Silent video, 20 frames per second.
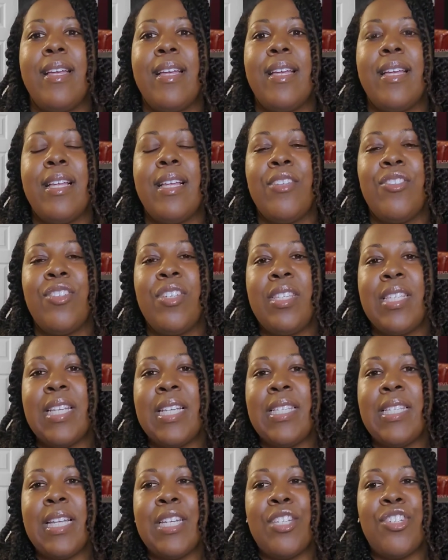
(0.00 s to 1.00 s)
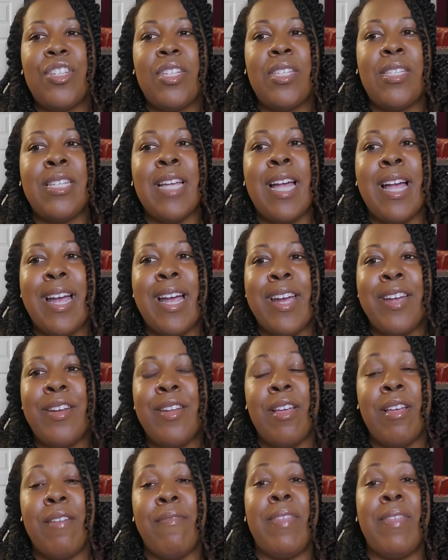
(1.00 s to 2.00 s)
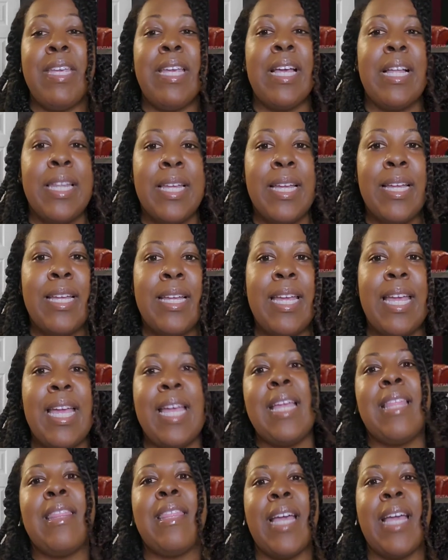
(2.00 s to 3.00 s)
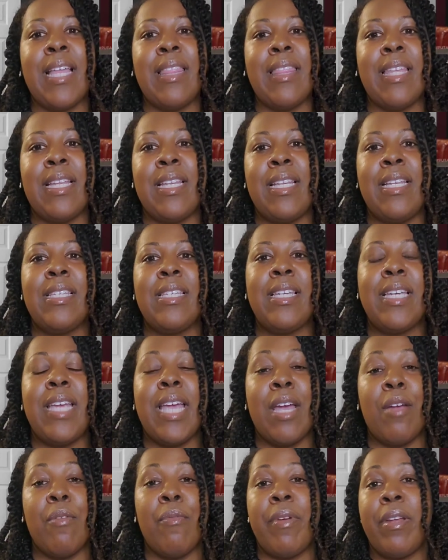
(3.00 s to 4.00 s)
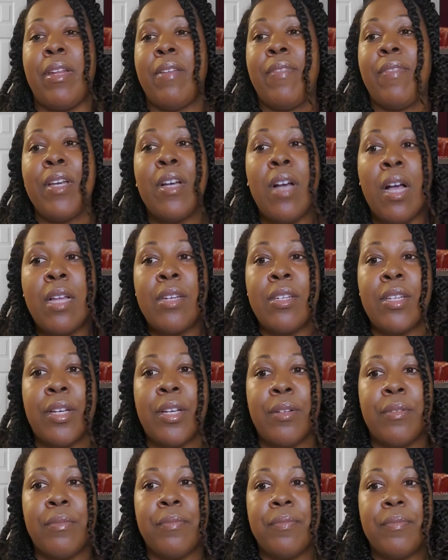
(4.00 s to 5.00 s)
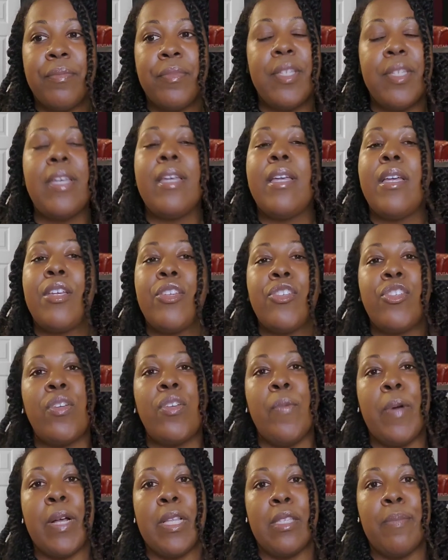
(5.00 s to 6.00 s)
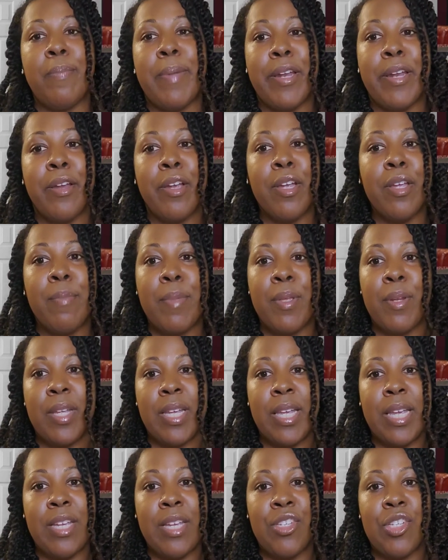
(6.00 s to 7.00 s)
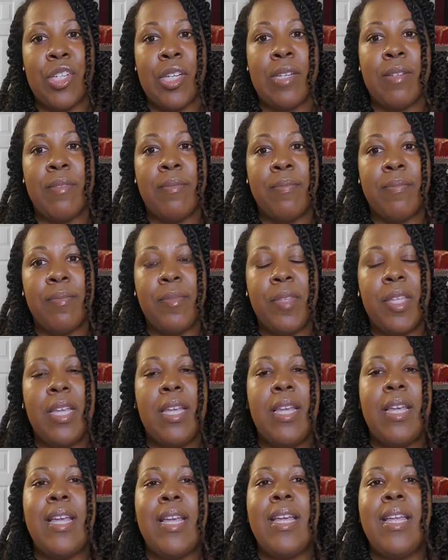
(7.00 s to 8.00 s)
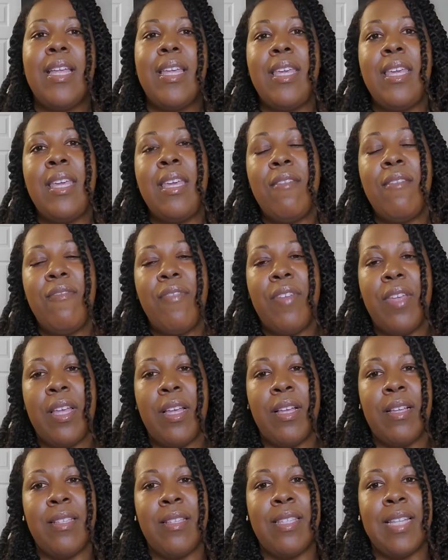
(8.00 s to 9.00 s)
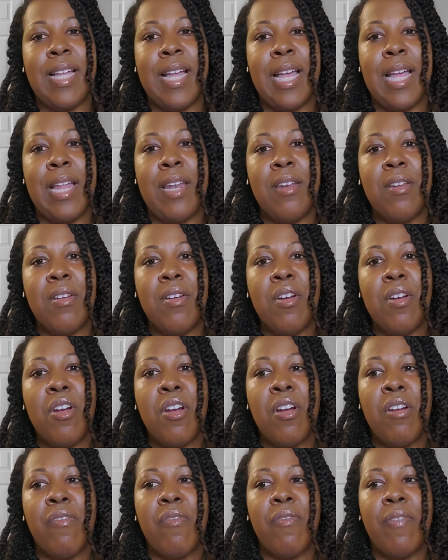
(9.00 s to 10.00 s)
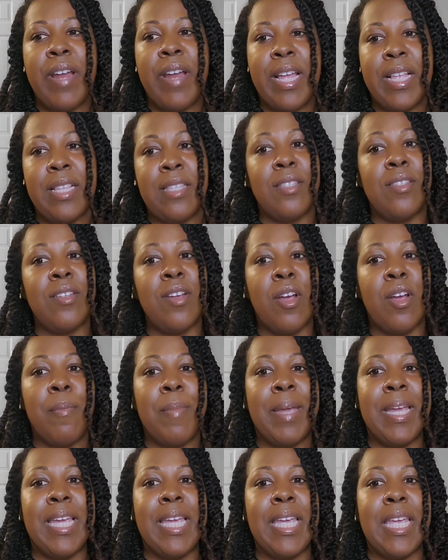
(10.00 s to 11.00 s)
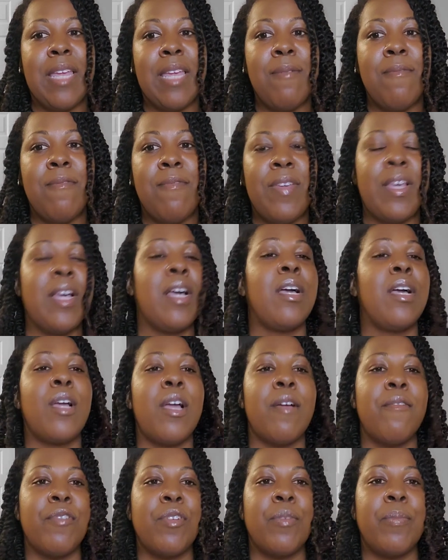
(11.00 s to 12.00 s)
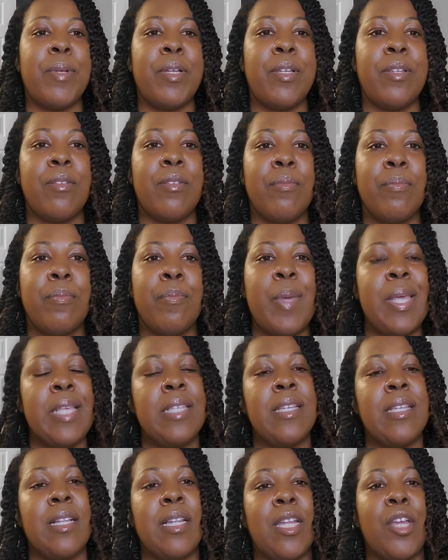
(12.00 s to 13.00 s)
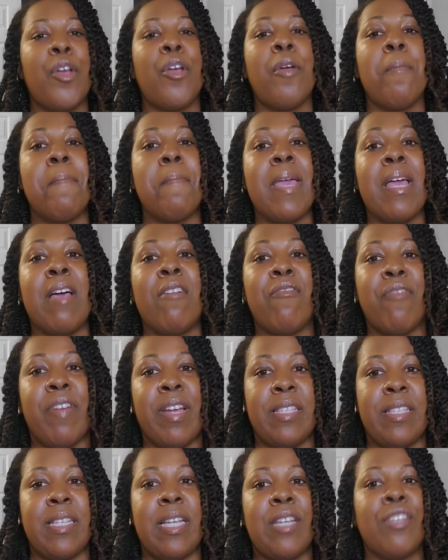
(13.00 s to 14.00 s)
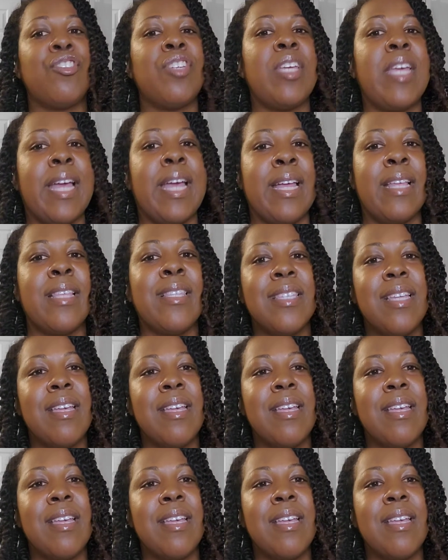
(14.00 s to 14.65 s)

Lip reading: She says that she's tired of the yelling and that they need to get rid of the condo. She wants better communication. He feels that her friends are making him feel uncomfortable. Basically, her male friends that she has